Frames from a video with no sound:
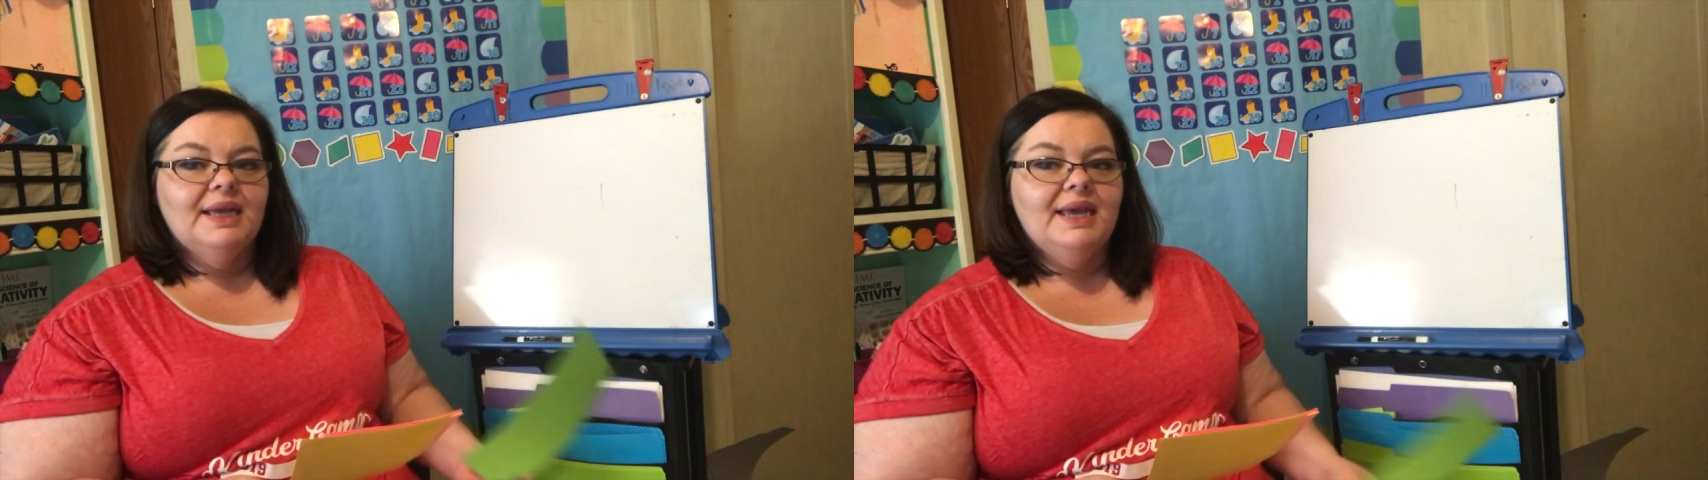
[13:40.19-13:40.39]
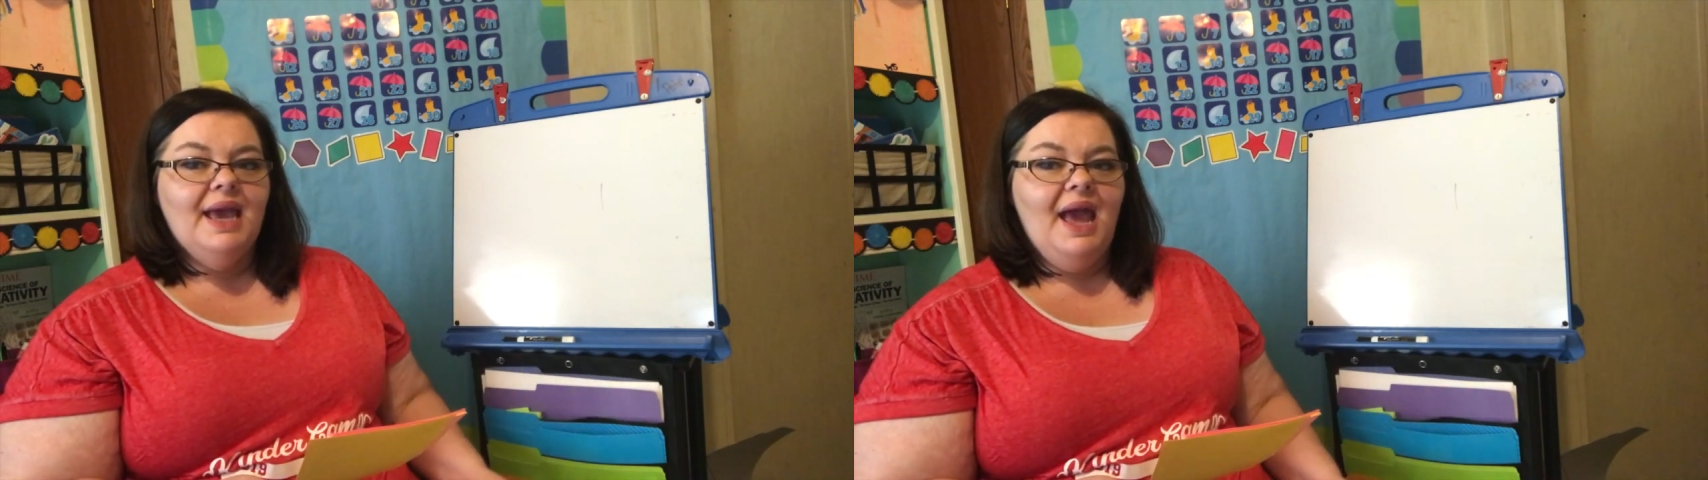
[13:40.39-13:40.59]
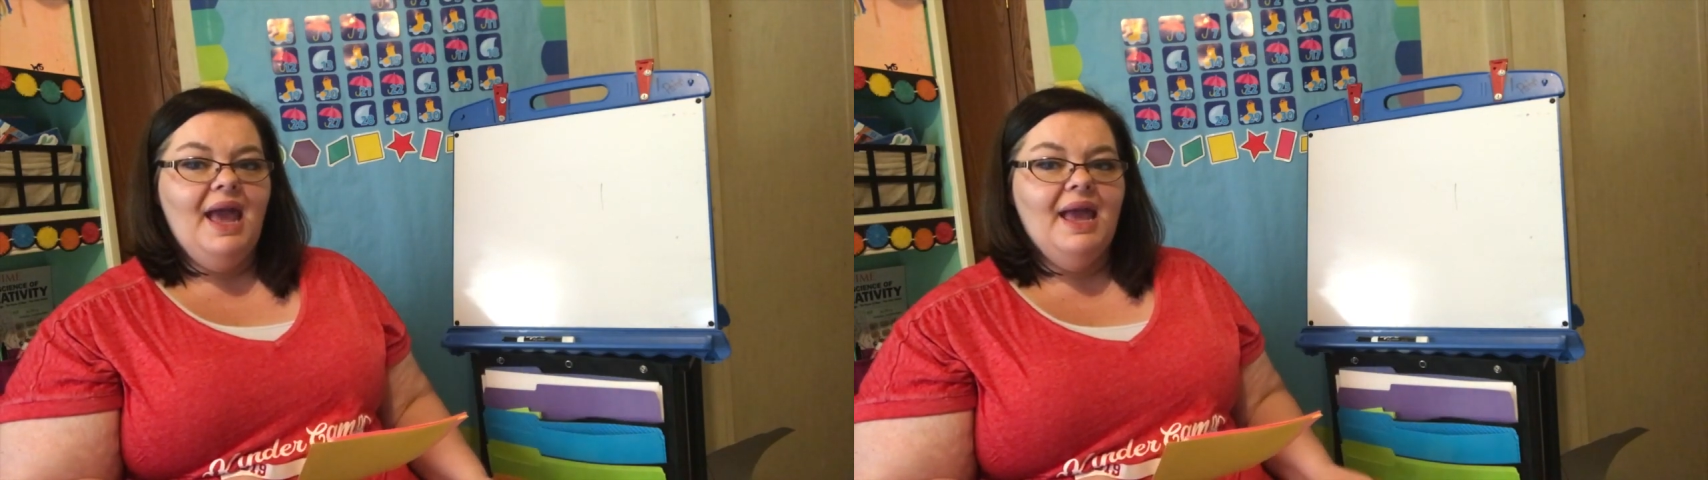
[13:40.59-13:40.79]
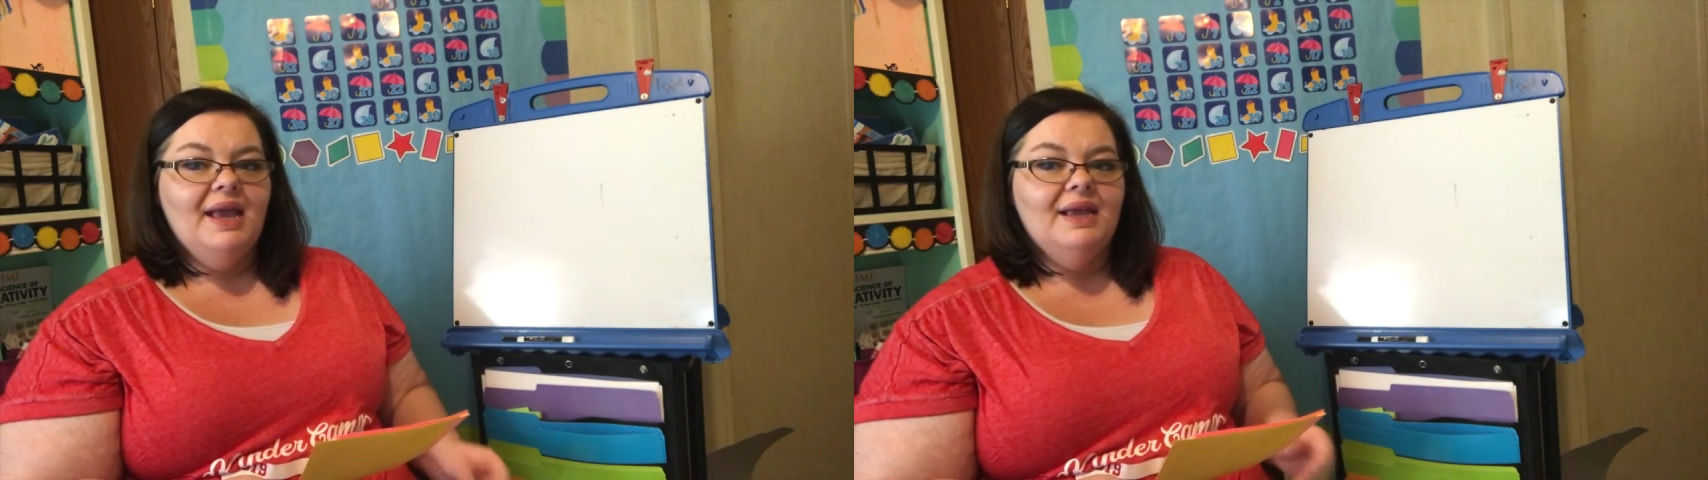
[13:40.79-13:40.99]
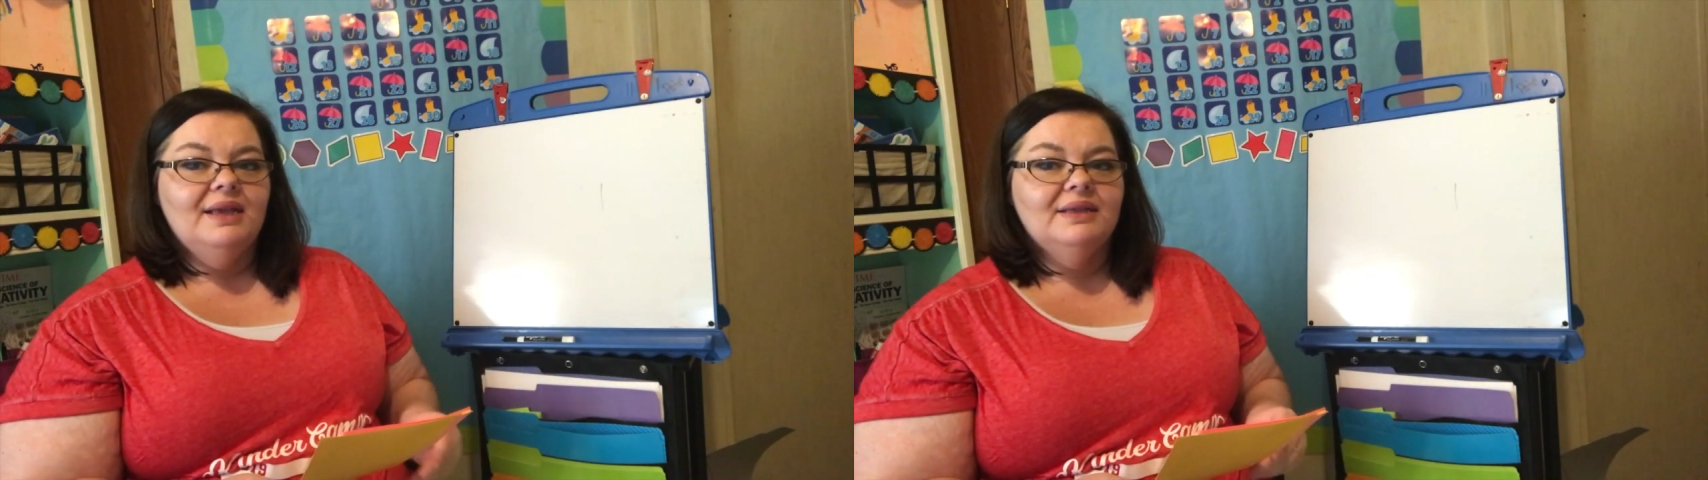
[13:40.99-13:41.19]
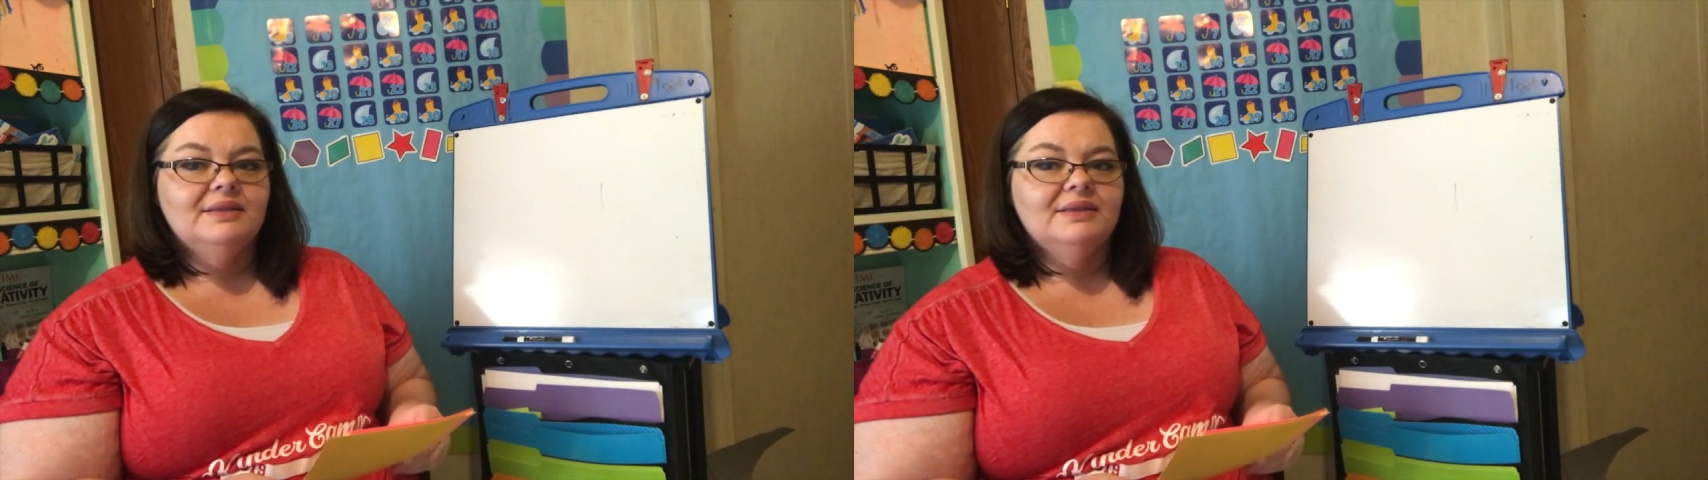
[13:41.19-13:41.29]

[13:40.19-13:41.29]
K,